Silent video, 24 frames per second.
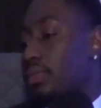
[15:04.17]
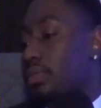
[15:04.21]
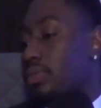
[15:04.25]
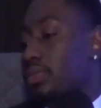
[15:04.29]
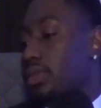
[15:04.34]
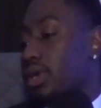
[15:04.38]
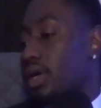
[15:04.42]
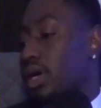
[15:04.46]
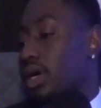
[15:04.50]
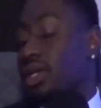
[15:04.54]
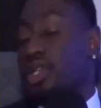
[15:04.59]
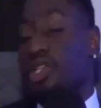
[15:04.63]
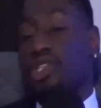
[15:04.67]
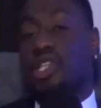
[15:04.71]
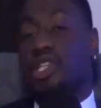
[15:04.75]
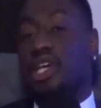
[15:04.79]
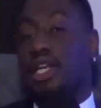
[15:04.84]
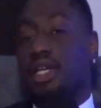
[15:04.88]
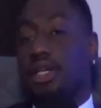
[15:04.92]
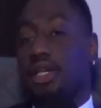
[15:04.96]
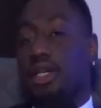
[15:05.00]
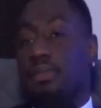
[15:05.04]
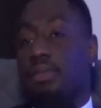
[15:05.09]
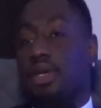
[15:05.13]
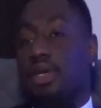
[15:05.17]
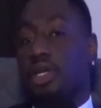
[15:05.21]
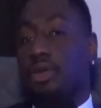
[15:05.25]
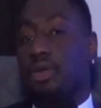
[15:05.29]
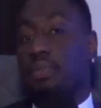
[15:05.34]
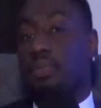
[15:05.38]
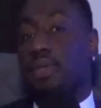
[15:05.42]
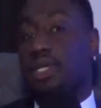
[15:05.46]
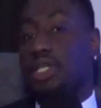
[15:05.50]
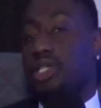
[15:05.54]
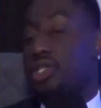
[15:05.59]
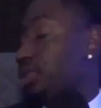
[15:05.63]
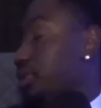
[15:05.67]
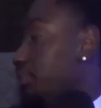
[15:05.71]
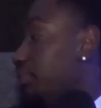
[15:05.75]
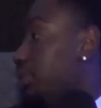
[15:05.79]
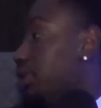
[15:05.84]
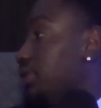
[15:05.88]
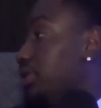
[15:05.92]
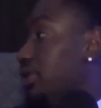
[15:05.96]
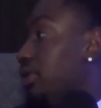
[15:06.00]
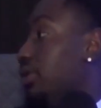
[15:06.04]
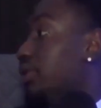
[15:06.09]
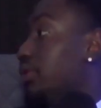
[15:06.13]
Understanding the bigger picture and the
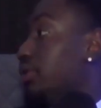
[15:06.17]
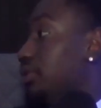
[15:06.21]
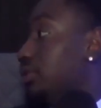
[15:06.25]
bigger goal.